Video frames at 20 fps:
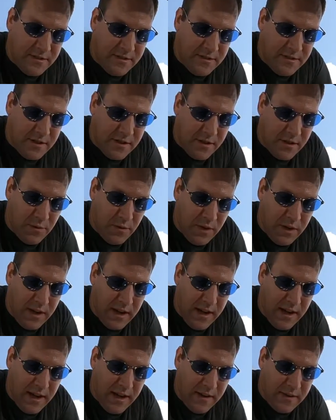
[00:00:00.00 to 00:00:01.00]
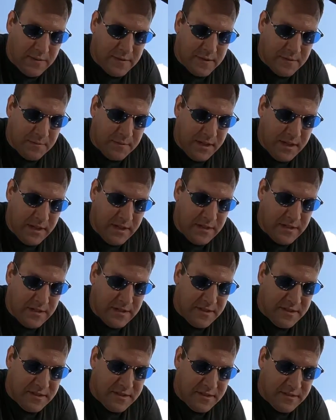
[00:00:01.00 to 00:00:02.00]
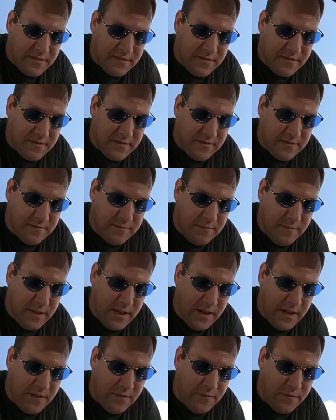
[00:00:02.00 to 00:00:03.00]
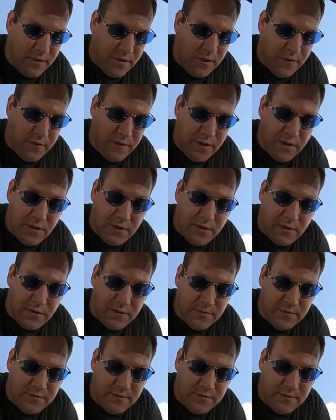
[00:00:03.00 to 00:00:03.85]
you're going to want to have some keys made for your vehicle.